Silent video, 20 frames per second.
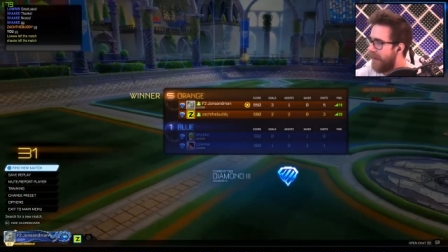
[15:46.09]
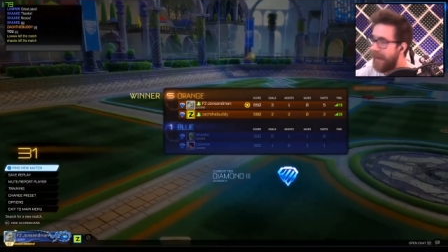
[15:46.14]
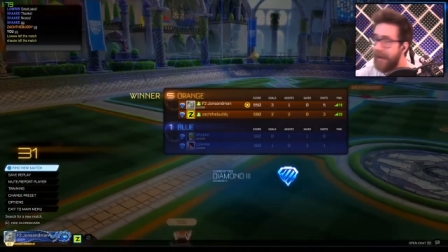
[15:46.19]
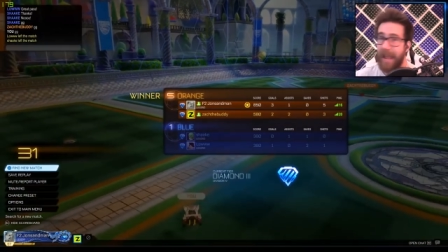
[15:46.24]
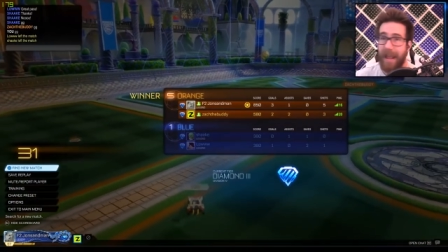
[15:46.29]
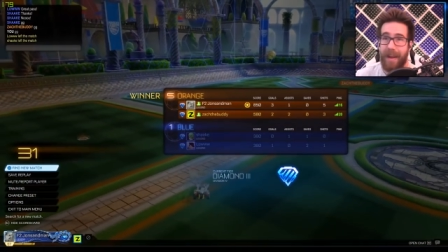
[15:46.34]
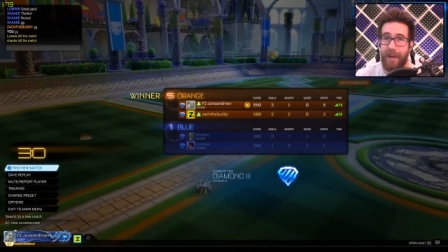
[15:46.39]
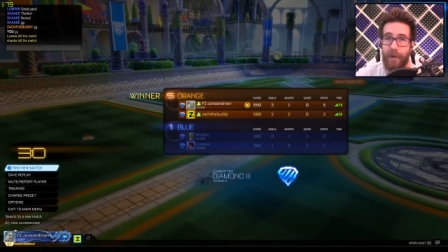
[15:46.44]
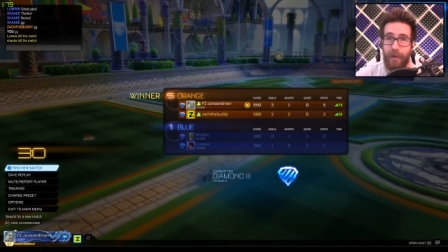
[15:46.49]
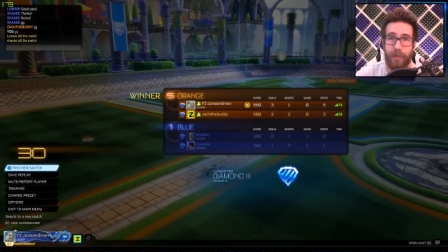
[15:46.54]

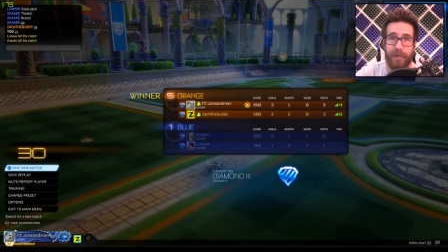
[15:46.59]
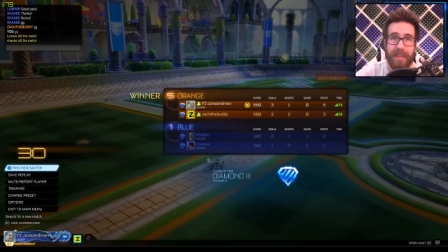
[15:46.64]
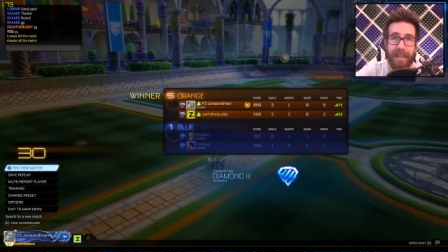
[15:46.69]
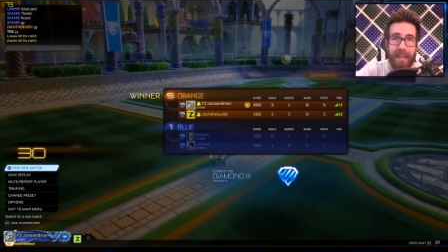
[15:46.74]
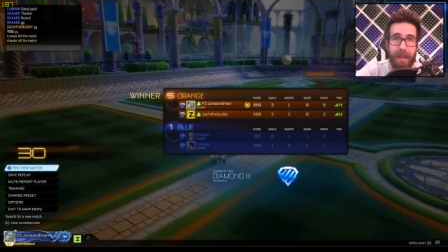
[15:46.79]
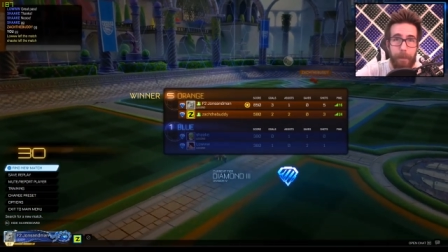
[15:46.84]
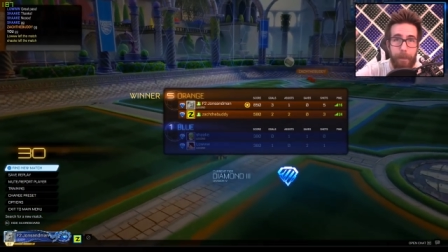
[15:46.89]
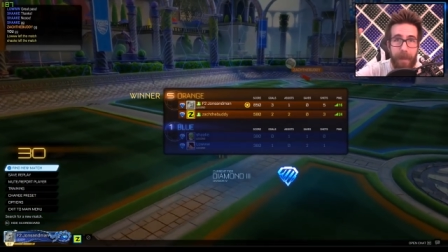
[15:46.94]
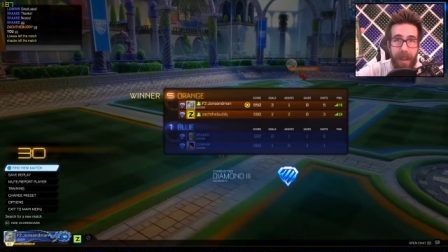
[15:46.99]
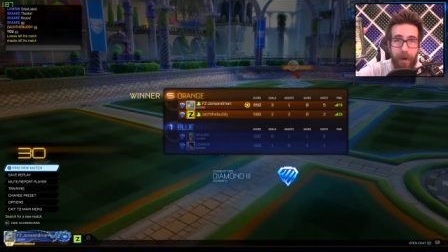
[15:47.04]
Got a new
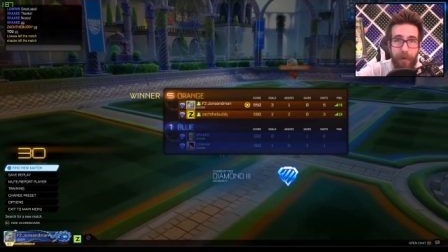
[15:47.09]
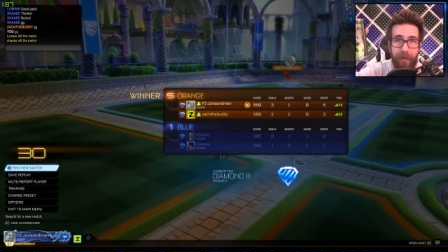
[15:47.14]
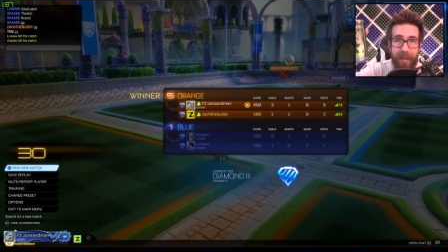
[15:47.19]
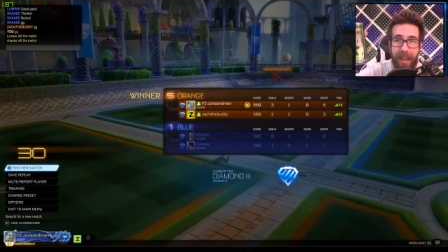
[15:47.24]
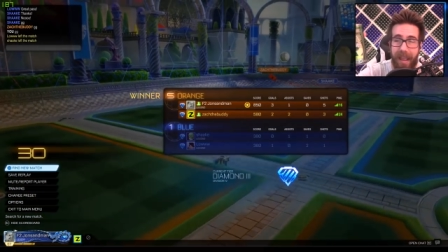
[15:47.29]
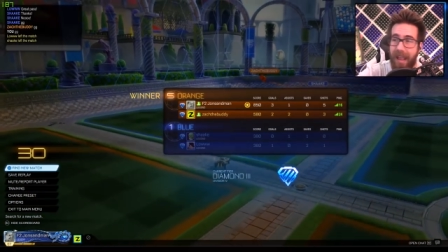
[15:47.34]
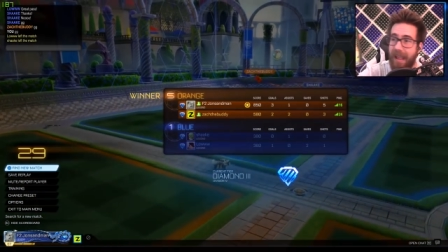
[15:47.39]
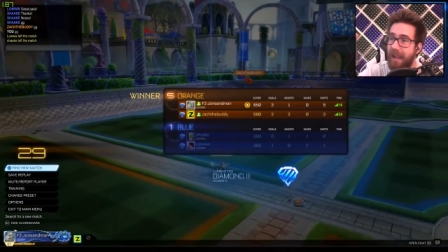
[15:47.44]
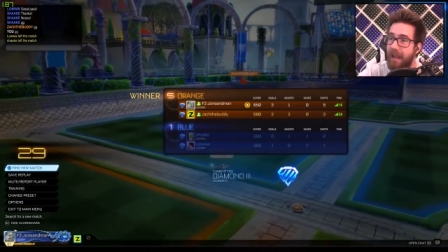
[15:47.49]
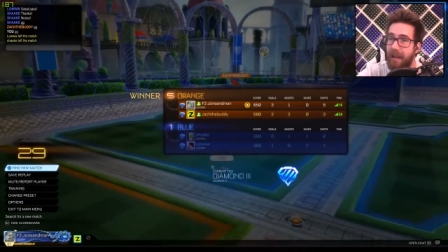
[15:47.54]
thing of
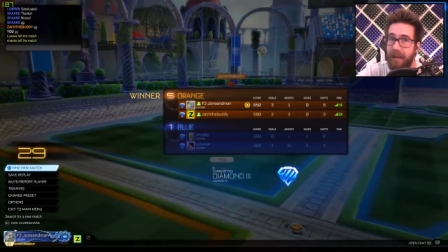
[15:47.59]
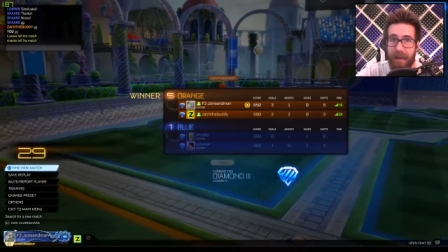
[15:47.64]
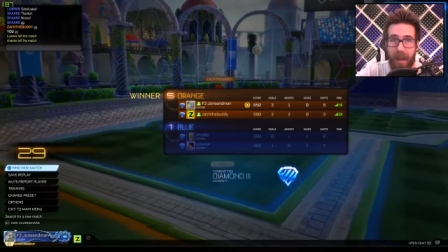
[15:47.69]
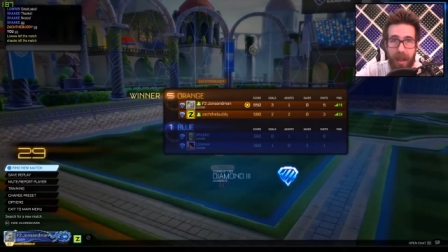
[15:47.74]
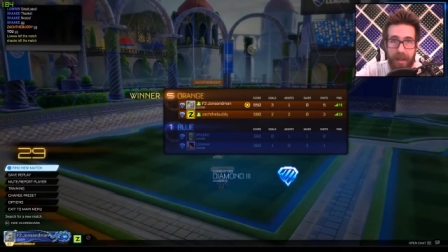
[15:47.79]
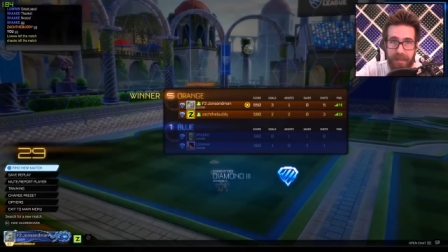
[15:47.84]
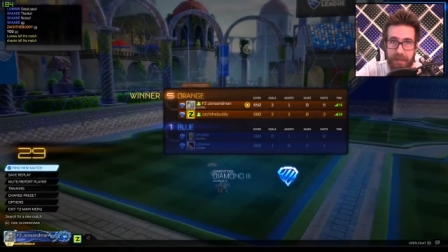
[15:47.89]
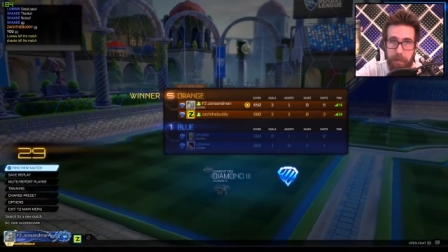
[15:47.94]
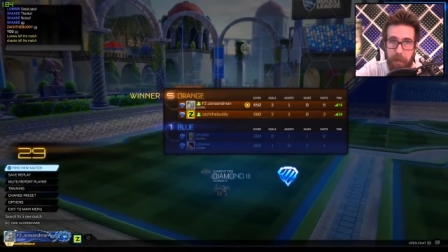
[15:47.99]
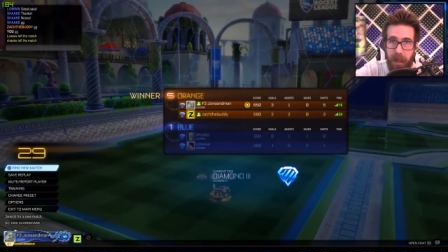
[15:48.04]
Perrier.
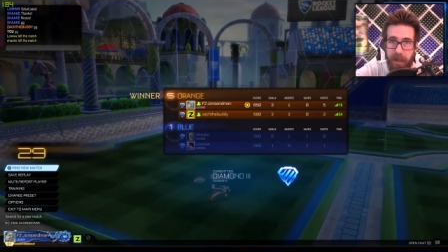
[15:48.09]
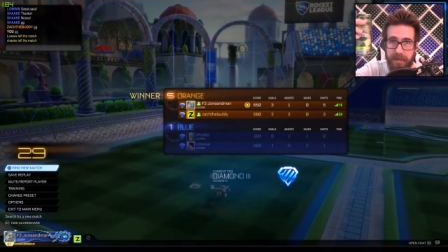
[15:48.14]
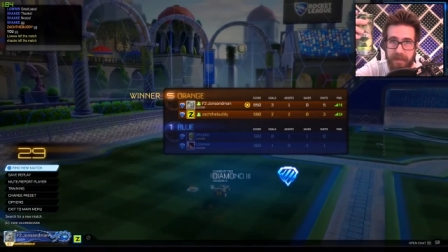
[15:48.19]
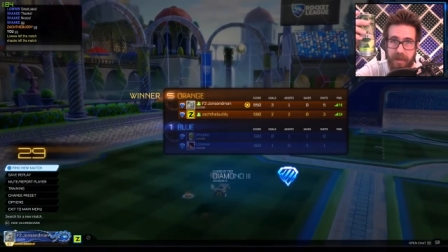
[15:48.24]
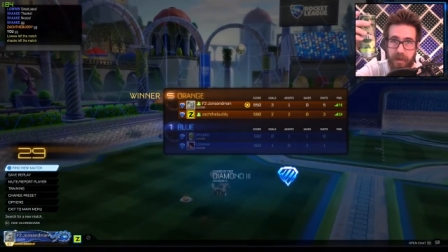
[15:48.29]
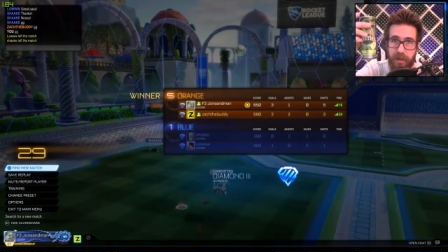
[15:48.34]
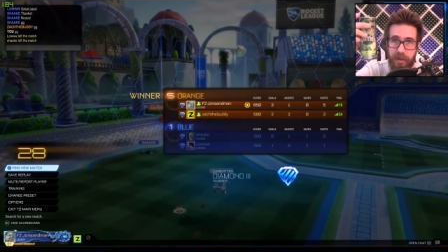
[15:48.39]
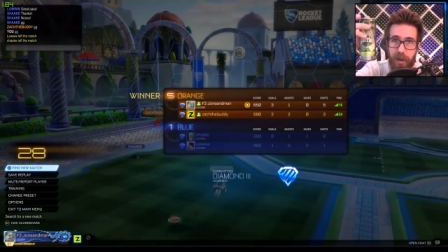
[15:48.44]
Not sponsored.